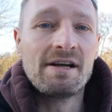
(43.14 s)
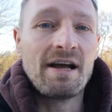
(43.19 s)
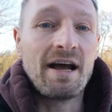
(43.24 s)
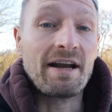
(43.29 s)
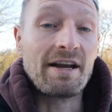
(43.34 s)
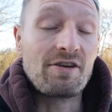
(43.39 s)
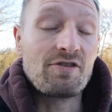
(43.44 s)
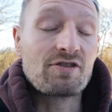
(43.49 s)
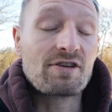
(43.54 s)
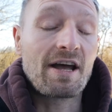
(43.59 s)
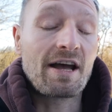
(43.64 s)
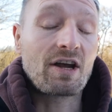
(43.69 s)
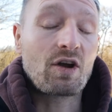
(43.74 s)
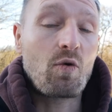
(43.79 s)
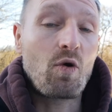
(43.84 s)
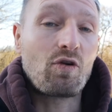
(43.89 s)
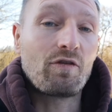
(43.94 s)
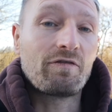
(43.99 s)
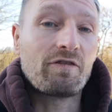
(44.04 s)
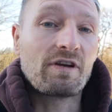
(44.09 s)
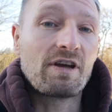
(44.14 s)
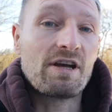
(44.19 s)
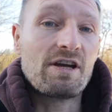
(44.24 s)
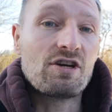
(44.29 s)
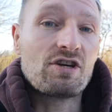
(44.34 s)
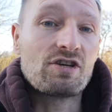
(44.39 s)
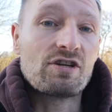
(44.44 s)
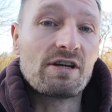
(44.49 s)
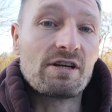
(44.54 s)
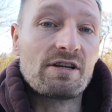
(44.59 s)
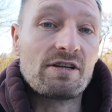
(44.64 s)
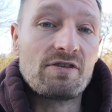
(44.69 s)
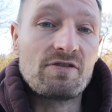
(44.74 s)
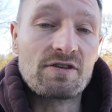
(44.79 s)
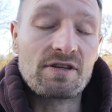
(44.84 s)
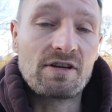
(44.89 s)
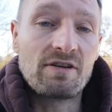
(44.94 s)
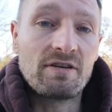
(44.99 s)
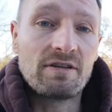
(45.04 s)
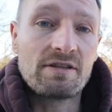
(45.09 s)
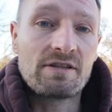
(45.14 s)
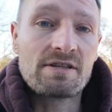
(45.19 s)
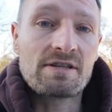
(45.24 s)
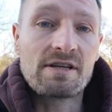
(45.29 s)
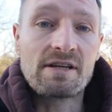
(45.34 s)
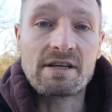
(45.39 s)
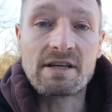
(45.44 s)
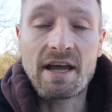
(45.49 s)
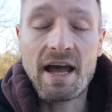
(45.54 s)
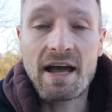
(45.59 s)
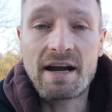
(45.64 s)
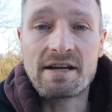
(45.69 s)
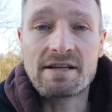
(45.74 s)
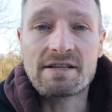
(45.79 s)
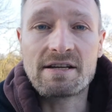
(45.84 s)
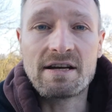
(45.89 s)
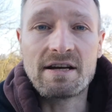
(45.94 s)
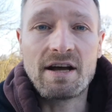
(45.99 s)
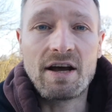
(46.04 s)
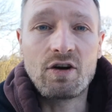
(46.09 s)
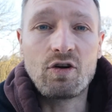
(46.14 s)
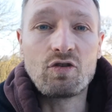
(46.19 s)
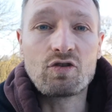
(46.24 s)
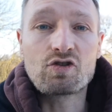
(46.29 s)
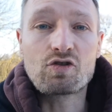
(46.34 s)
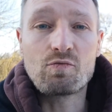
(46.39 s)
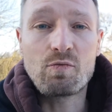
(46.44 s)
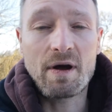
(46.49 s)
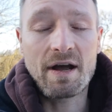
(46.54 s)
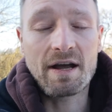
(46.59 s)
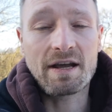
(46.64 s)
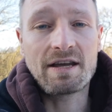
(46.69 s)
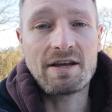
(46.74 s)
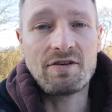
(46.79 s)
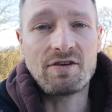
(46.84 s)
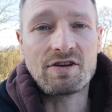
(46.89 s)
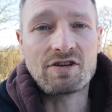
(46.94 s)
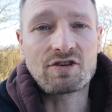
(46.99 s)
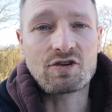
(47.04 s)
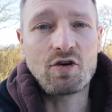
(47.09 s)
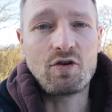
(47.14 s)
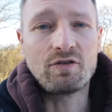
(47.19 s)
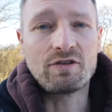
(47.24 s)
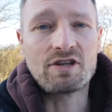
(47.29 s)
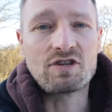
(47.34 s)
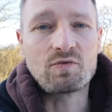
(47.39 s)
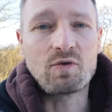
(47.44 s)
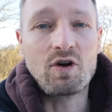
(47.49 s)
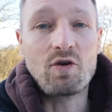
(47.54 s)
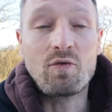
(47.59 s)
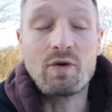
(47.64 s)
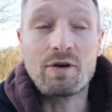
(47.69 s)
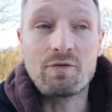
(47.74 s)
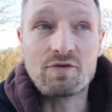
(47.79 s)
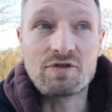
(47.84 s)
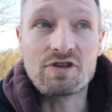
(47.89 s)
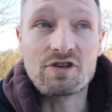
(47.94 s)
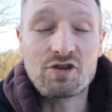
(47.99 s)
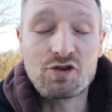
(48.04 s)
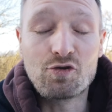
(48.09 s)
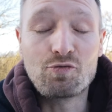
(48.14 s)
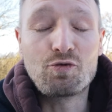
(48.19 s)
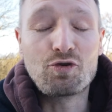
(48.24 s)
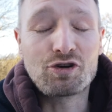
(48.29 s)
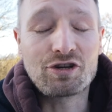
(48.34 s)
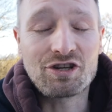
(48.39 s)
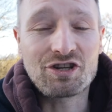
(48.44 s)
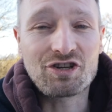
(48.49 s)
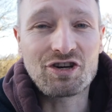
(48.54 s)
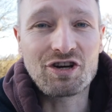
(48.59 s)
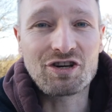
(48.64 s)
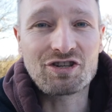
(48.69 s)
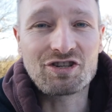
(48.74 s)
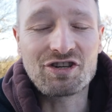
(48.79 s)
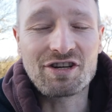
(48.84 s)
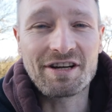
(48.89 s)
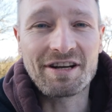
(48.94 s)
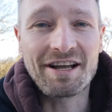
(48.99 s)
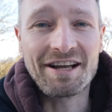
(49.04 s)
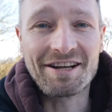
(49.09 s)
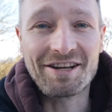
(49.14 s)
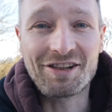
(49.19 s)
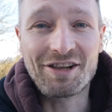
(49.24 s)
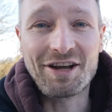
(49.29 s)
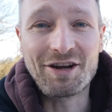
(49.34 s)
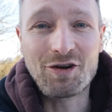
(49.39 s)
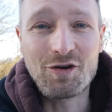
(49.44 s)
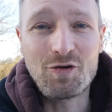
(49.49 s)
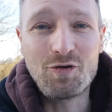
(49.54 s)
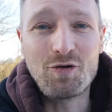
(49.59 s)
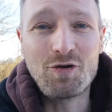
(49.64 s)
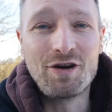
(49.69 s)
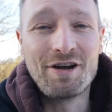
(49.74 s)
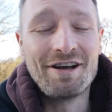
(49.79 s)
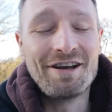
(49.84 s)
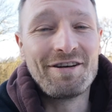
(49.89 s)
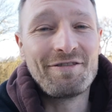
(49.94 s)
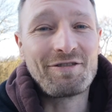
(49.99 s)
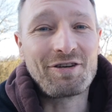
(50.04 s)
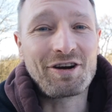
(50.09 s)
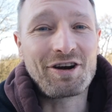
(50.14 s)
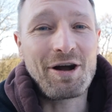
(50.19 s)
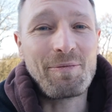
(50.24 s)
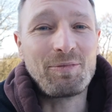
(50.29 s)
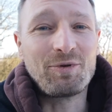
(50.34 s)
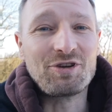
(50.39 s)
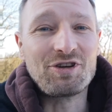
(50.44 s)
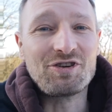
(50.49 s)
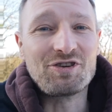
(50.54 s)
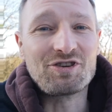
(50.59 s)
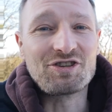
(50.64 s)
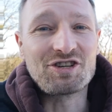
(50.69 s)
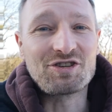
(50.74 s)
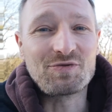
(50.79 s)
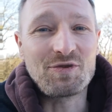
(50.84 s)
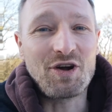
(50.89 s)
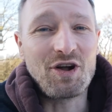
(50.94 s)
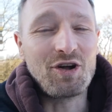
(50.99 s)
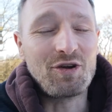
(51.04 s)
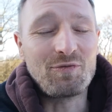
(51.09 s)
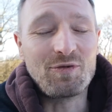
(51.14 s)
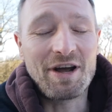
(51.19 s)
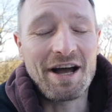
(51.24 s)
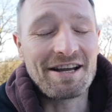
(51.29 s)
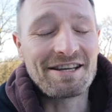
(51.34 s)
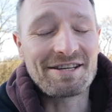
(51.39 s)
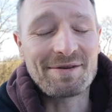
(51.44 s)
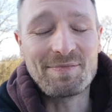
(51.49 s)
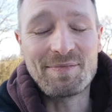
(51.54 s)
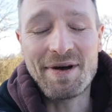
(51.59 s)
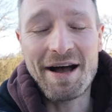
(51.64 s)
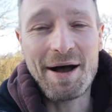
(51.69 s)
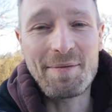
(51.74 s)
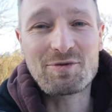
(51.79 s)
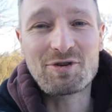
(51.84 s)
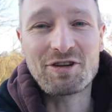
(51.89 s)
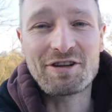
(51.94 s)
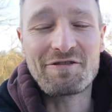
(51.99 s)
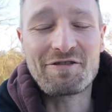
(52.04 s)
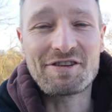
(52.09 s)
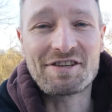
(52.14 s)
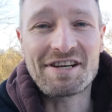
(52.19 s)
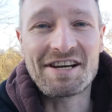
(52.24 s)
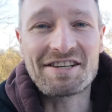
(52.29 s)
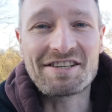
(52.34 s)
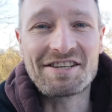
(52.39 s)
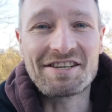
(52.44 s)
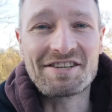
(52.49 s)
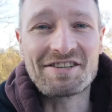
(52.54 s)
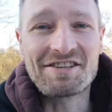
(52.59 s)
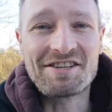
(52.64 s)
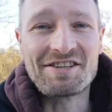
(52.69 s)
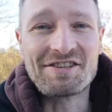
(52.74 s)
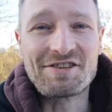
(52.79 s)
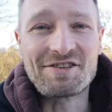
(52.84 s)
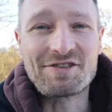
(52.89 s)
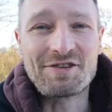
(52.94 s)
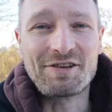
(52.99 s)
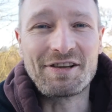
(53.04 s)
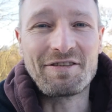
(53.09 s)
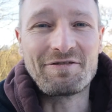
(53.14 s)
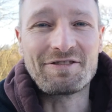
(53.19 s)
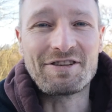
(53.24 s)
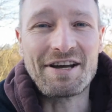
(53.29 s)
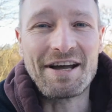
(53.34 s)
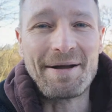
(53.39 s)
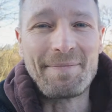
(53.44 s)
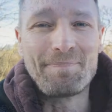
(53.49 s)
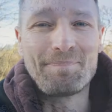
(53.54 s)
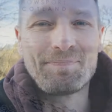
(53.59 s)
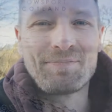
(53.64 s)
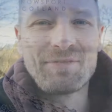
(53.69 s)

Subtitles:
And I used that qualification in New Zealand, in Canada, and also back here in Scotland as well, where I was the snowboard instructor at Glencoe for a couple of years as well. And we had some absolutely fantastic seasons, so loved that.